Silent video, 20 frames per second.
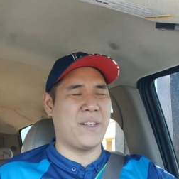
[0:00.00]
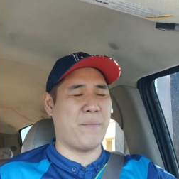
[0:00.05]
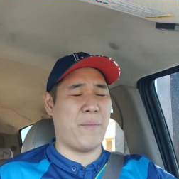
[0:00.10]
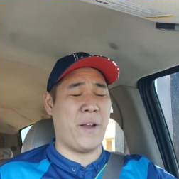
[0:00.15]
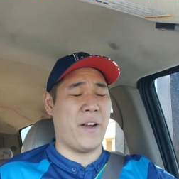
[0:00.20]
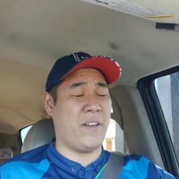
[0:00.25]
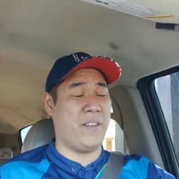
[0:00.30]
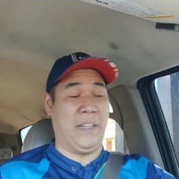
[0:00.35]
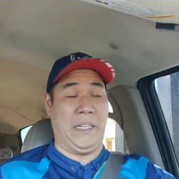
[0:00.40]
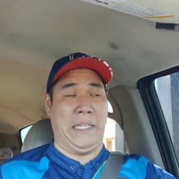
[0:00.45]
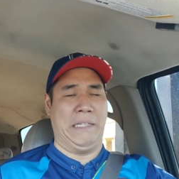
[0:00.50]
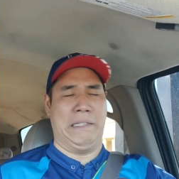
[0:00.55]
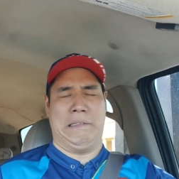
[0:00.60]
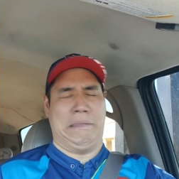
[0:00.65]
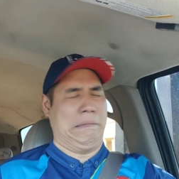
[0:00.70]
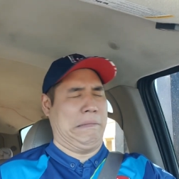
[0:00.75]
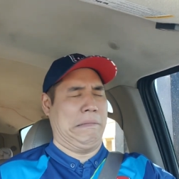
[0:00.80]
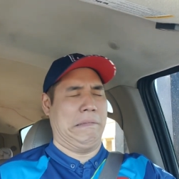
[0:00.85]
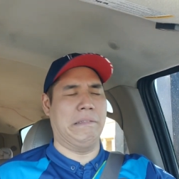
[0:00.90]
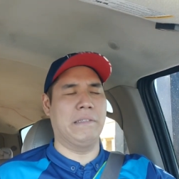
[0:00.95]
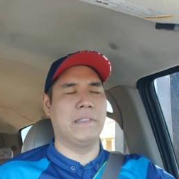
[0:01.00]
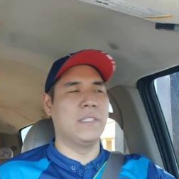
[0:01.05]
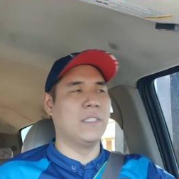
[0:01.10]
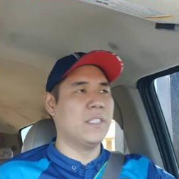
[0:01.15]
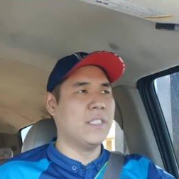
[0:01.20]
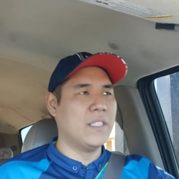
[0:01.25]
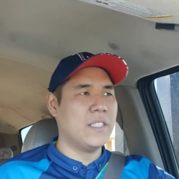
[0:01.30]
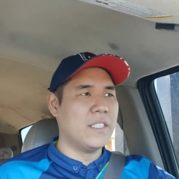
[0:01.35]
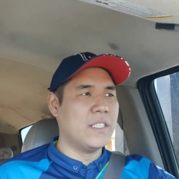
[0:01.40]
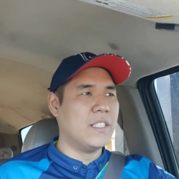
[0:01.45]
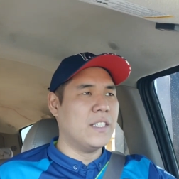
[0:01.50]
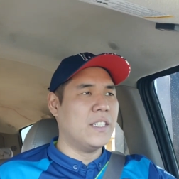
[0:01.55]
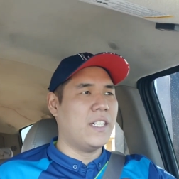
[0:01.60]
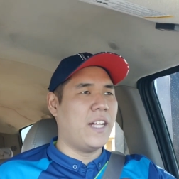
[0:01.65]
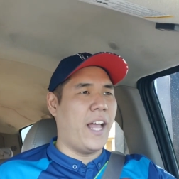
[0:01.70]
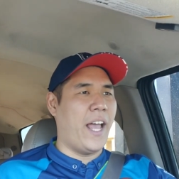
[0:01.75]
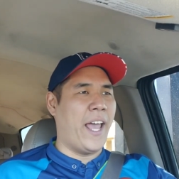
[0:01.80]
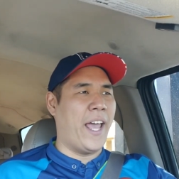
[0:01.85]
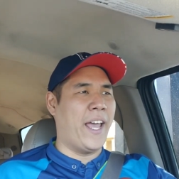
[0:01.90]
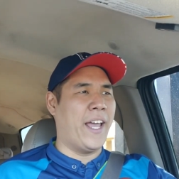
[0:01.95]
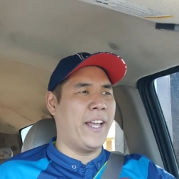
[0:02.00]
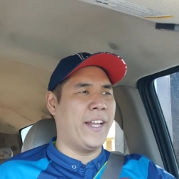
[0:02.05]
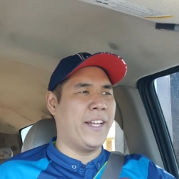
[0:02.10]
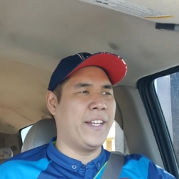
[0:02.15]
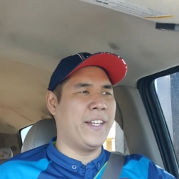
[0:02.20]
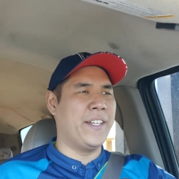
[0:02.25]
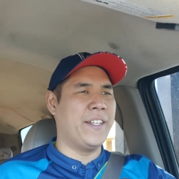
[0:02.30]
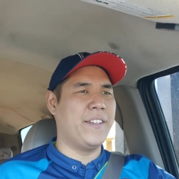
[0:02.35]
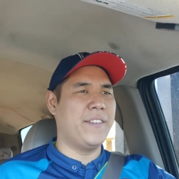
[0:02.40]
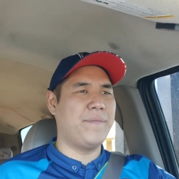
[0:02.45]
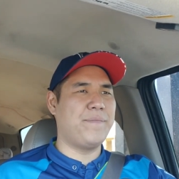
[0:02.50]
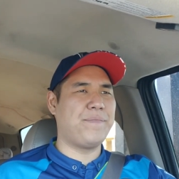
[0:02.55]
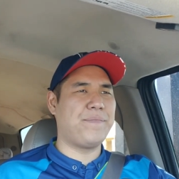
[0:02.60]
apparently. And